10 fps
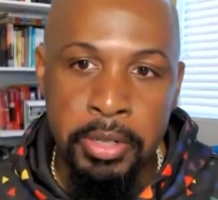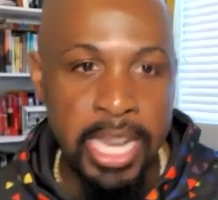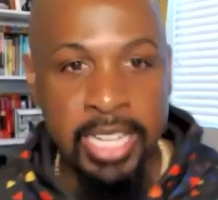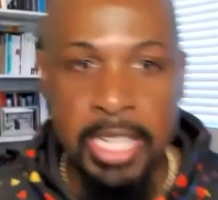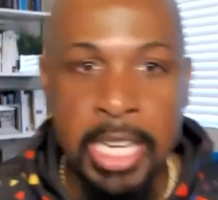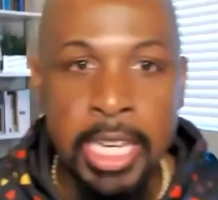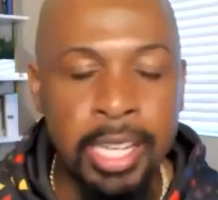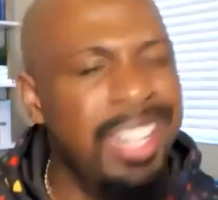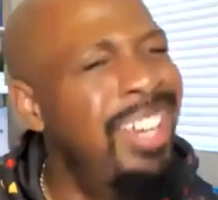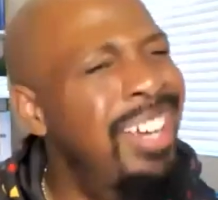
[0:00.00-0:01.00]
That's the
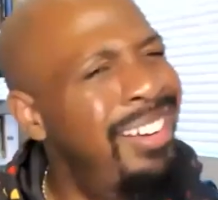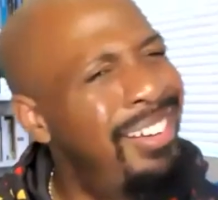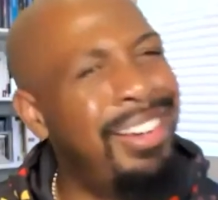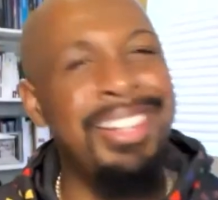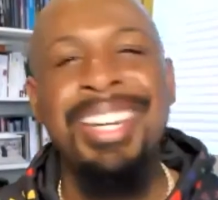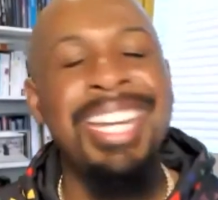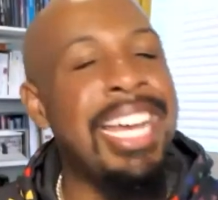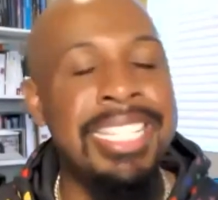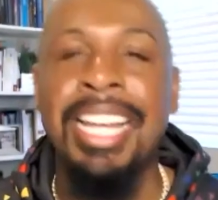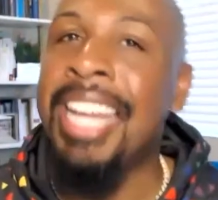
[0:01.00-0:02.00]
end.
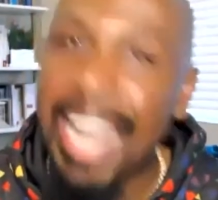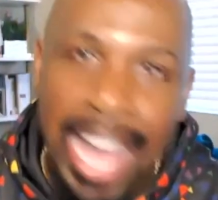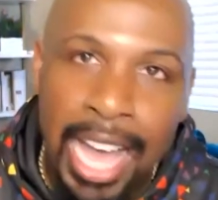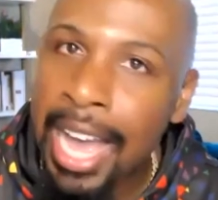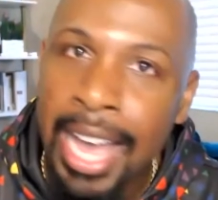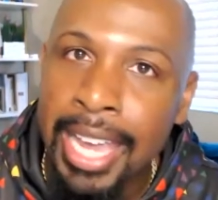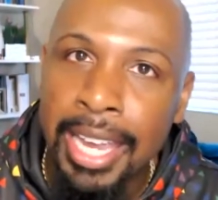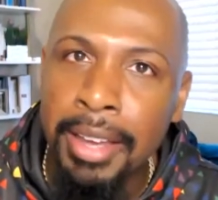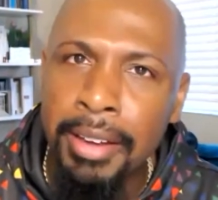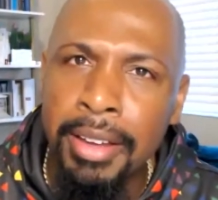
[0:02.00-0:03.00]
That's a
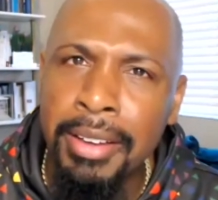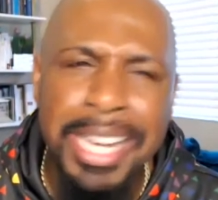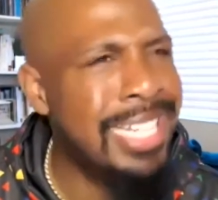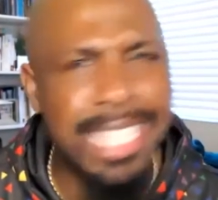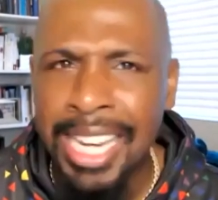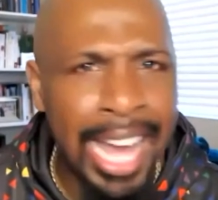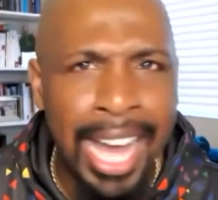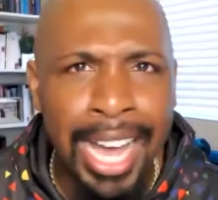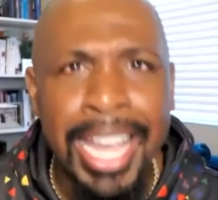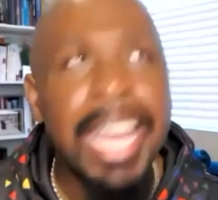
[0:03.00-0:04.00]
lie. It's a
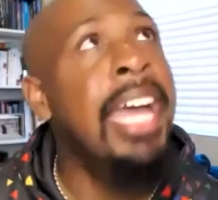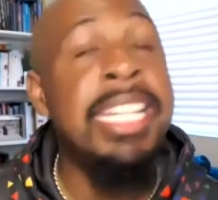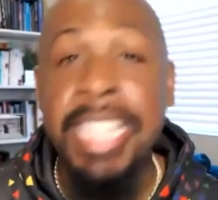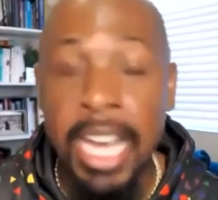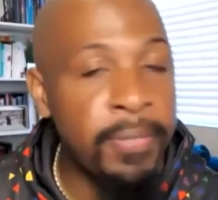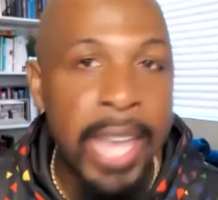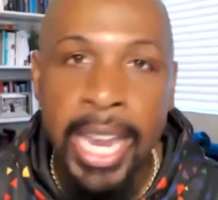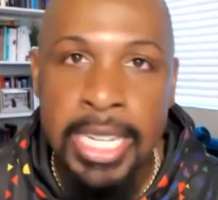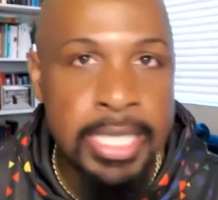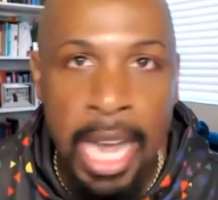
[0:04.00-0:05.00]
lie. Death
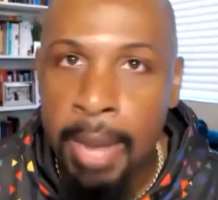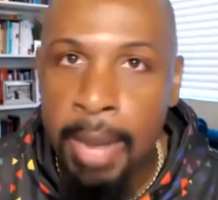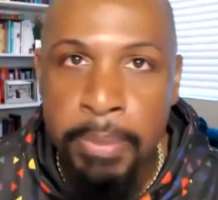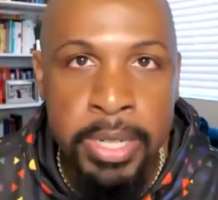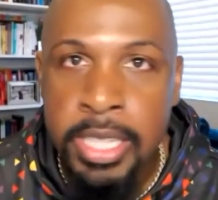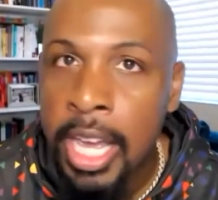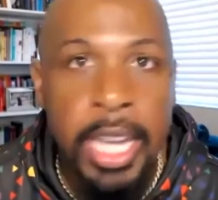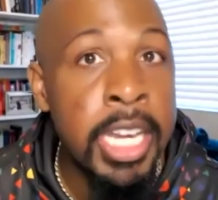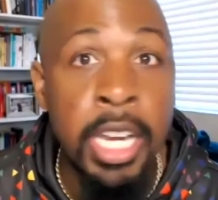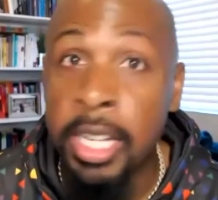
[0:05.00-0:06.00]
can't stop us.
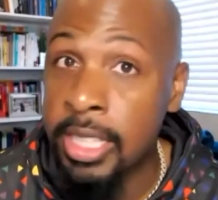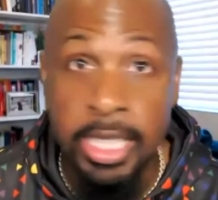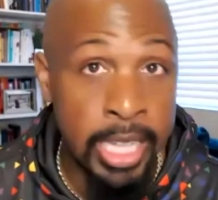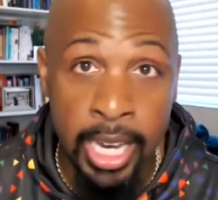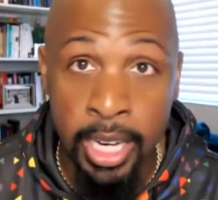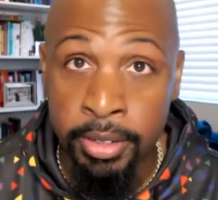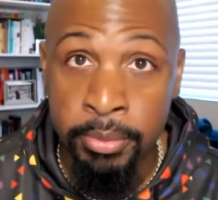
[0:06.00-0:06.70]
Nothing can.